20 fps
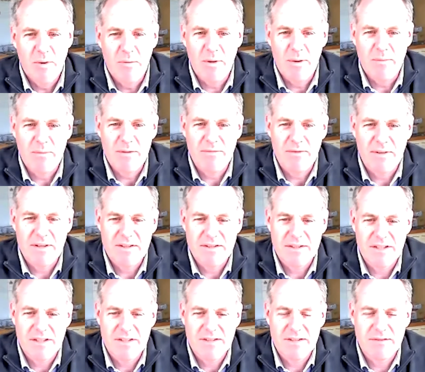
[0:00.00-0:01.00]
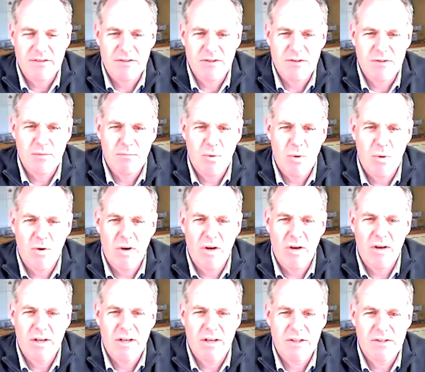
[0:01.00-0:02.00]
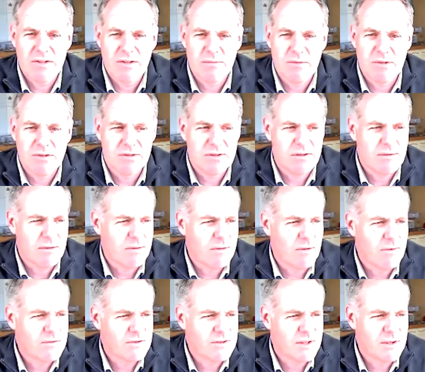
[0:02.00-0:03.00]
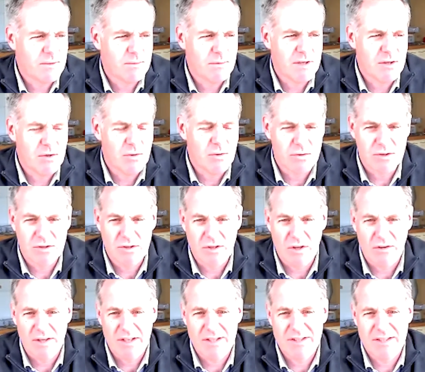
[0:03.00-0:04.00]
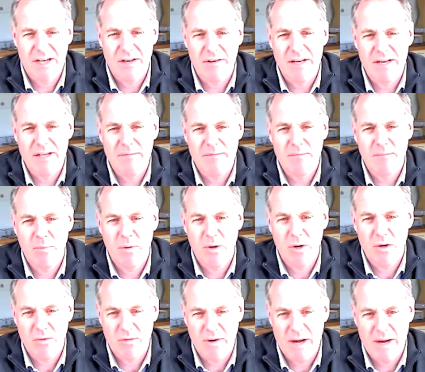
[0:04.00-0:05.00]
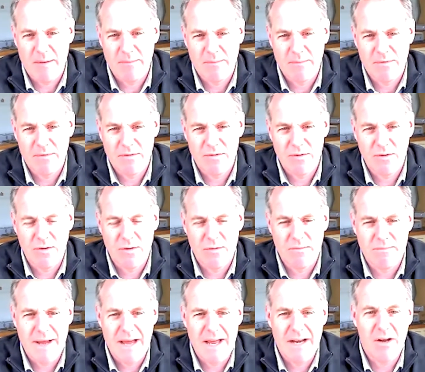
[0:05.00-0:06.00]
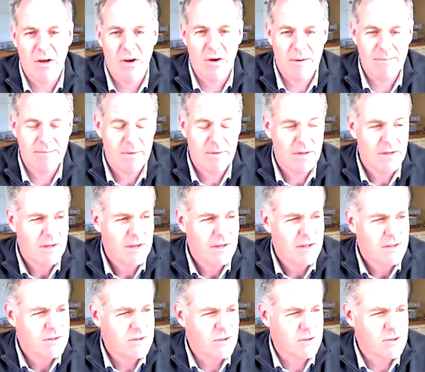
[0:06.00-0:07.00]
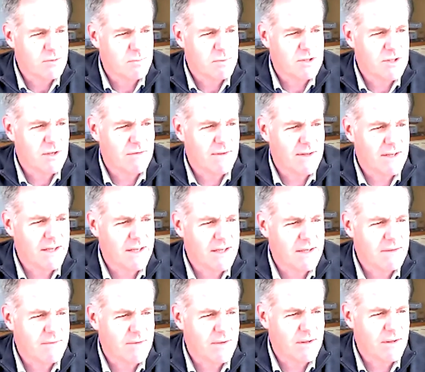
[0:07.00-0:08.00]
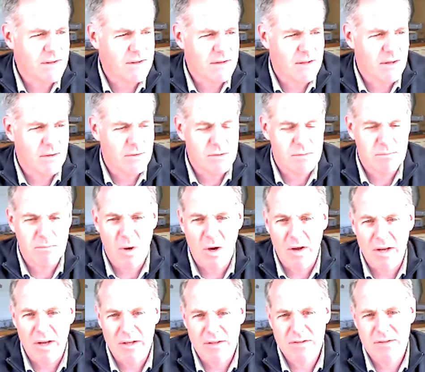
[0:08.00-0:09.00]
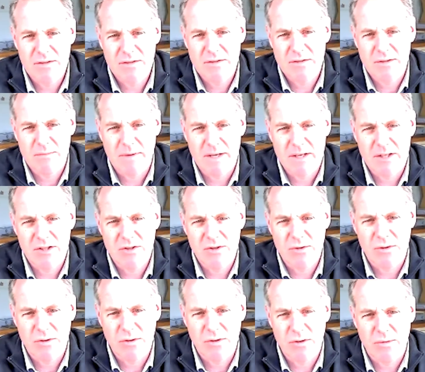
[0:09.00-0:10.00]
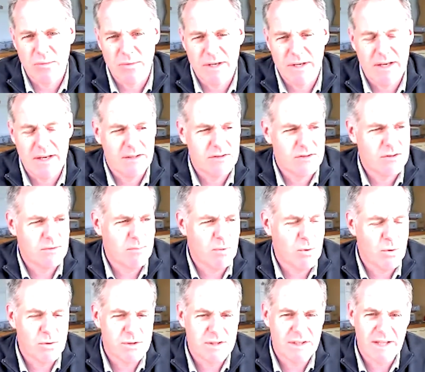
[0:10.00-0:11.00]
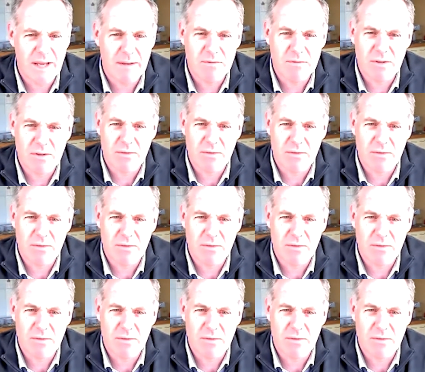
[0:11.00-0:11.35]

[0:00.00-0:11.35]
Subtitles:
but when we faced this, to support our customers, obviously we launched our Accelerate program through Mannheim. So specifically for those buyers, to make sure that we're supporting them.